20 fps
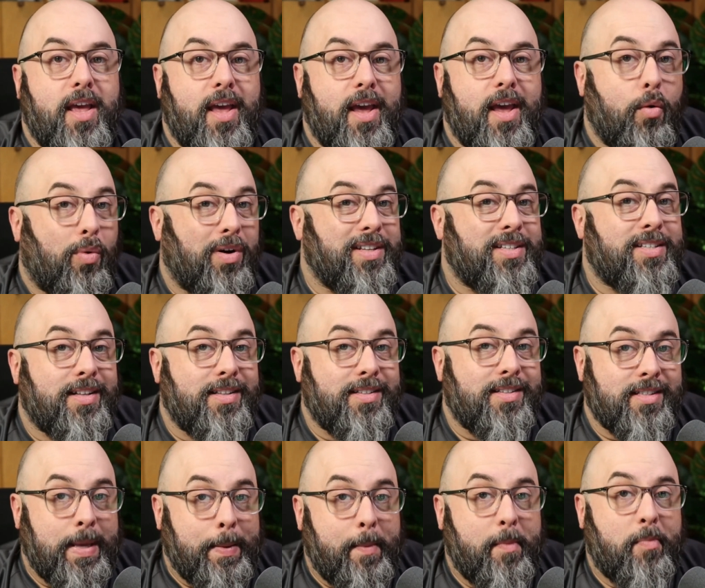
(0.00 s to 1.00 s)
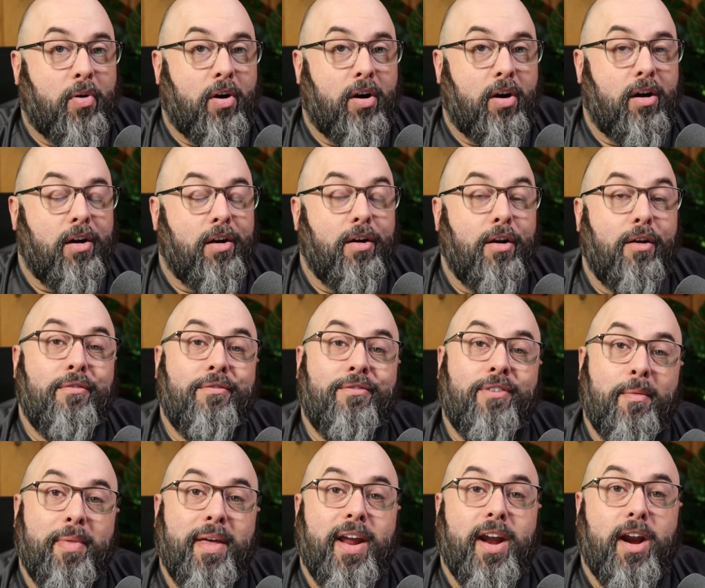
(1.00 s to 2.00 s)
and what sets them apart
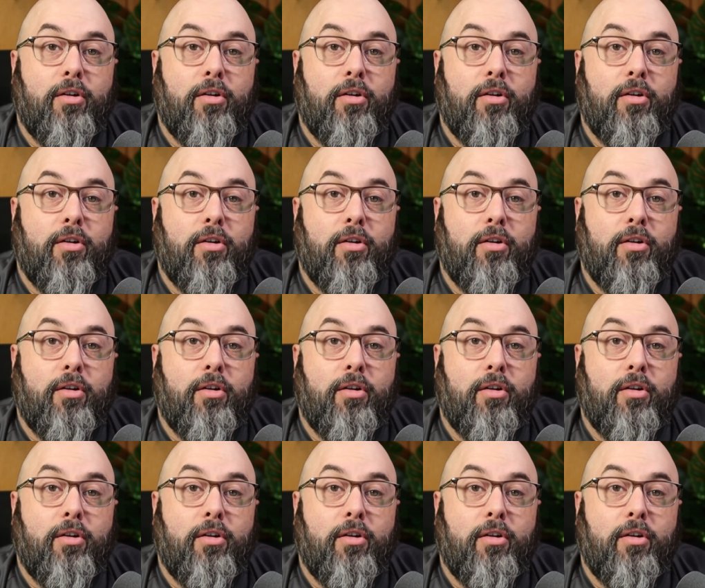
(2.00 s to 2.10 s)
from the